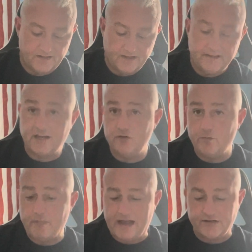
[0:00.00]
they can do
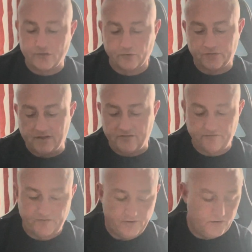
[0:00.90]
magical stuff.
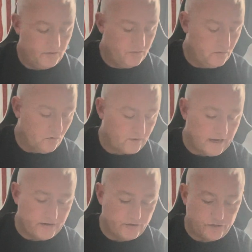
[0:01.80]
All
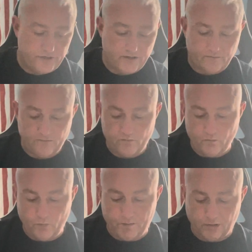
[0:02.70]
kinds of shit
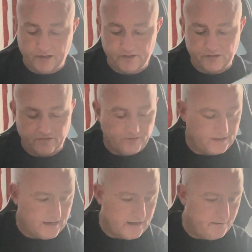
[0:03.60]
with blood and stuff like
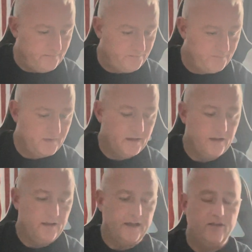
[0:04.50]
that.
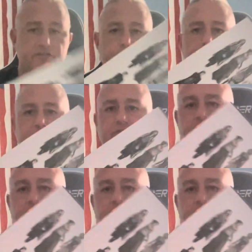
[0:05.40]
And here's some pictures of